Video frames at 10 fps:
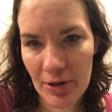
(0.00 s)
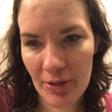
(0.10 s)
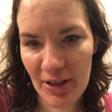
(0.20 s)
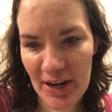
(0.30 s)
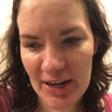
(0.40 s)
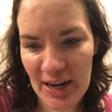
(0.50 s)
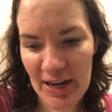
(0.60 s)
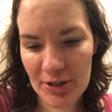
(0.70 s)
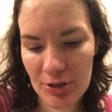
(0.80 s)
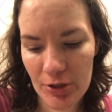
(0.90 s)
Then I
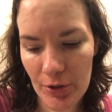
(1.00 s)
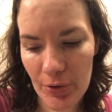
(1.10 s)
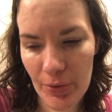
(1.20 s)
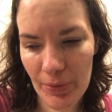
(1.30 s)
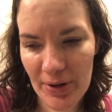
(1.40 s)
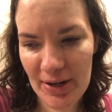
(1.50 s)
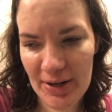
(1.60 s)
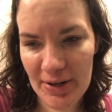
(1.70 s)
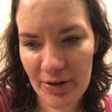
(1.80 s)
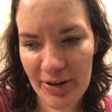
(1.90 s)
got to
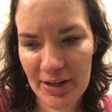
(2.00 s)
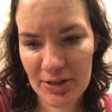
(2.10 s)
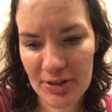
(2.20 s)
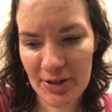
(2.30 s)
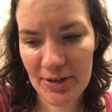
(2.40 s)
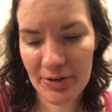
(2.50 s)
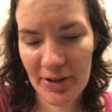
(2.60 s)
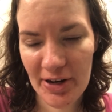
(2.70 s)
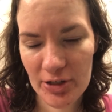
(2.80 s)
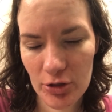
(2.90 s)
Atlanta,
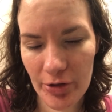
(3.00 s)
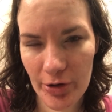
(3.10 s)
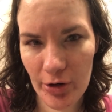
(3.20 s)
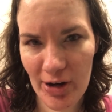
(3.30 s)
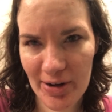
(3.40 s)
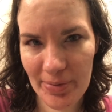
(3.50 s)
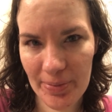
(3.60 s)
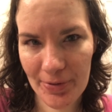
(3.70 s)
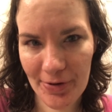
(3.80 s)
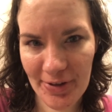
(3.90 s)
and actually there were a lot of
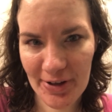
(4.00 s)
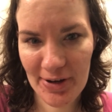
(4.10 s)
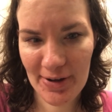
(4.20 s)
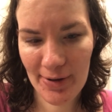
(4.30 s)
people that,